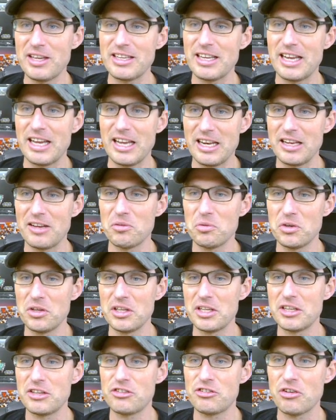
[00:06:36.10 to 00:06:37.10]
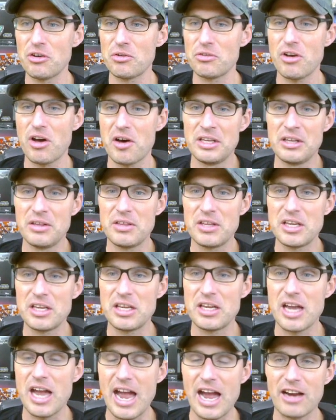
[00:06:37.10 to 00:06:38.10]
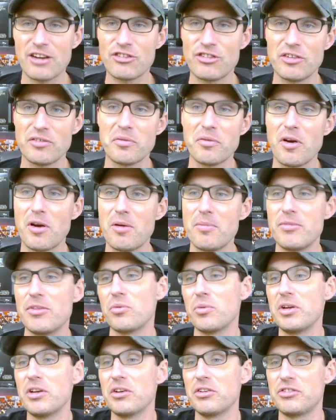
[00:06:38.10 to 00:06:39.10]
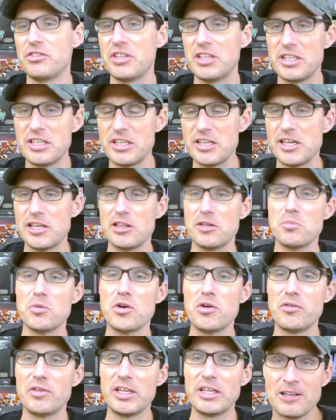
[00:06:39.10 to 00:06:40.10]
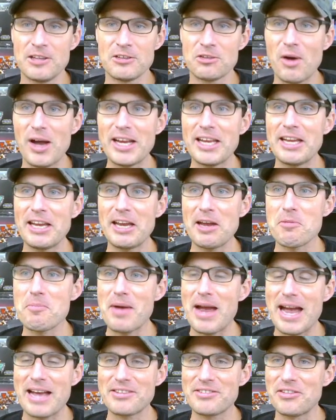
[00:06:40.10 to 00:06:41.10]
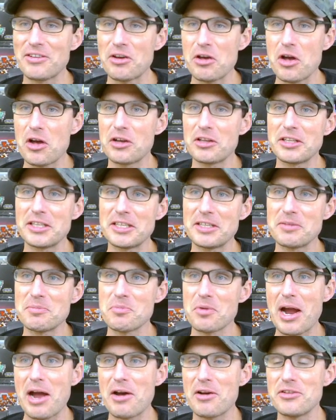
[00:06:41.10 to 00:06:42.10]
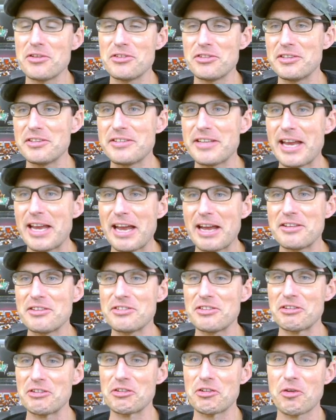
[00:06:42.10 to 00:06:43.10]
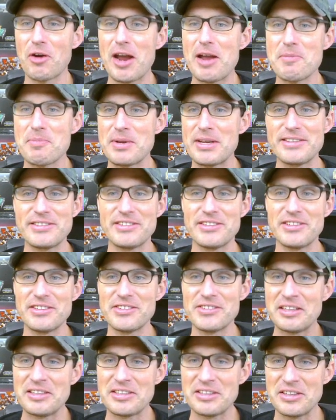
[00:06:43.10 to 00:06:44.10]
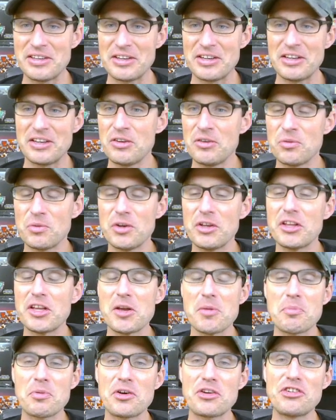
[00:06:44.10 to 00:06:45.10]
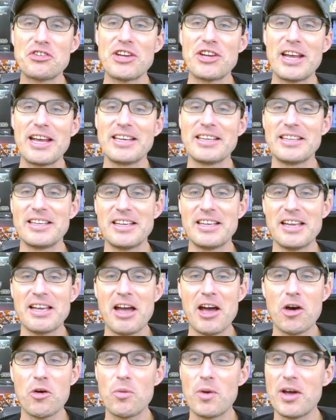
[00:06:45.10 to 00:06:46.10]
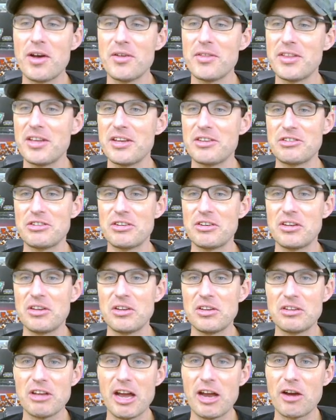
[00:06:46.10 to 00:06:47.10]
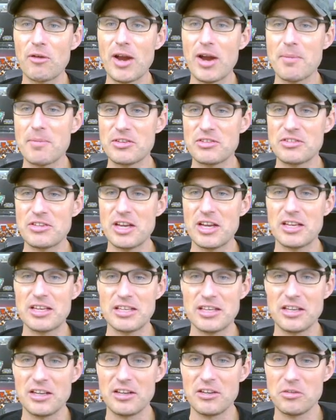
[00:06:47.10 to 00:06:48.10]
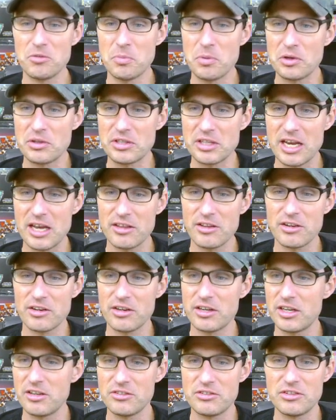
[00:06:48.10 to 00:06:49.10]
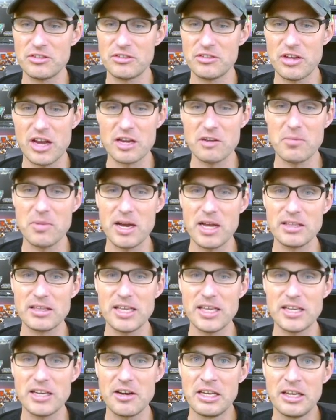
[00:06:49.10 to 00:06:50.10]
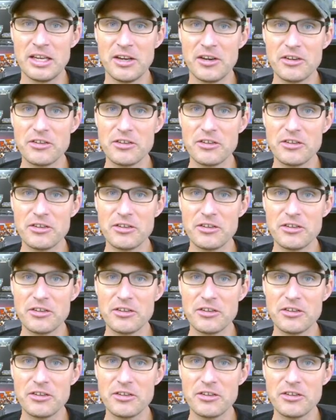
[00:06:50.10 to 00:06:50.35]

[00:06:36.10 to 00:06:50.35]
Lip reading: and it really shows off the action from the real scene in the movie. So I can get past the ugly browns and tans and gray pieces to really appreciate how well this diorama set is put together and is designed by Lego. Here's